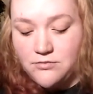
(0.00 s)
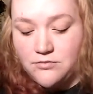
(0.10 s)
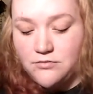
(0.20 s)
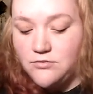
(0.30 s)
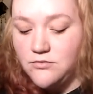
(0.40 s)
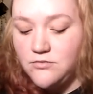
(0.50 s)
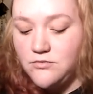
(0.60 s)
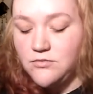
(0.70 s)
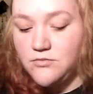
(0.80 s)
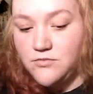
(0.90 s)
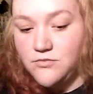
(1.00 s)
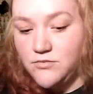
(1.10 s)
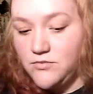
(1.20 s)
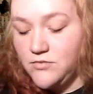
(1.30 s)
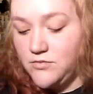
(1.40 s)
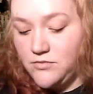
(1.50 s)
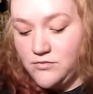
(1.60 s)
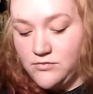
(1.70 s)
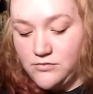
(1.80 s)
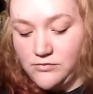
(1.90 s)

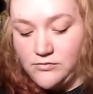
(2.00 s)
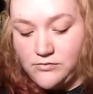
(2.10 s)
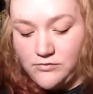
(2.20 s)
Nothing is said.